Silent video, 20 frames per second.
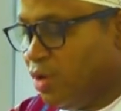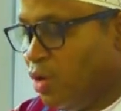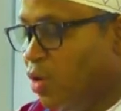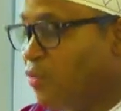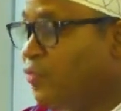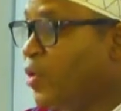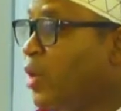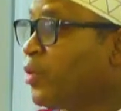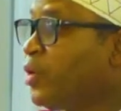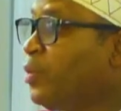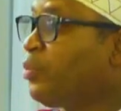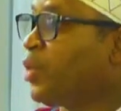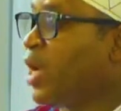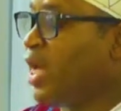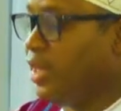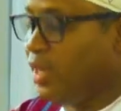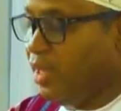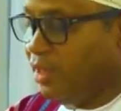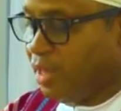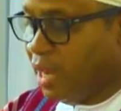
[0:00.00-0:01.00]
of our
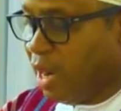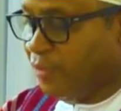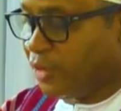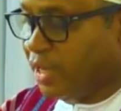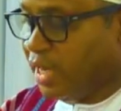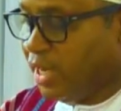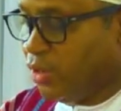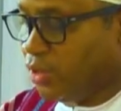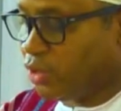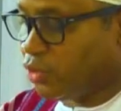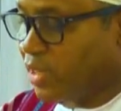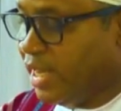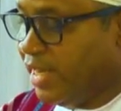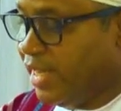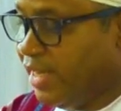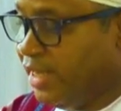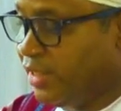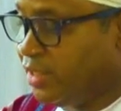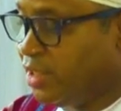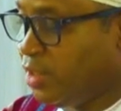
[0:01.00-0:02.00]
rebranding African Australian
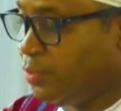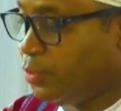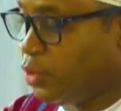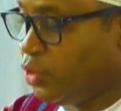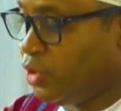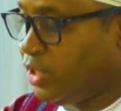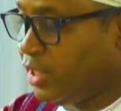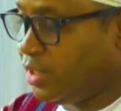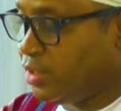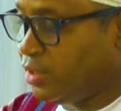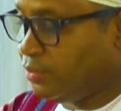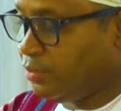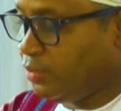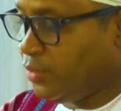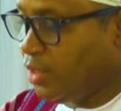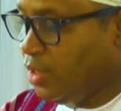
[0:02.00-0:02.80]
Identity Project,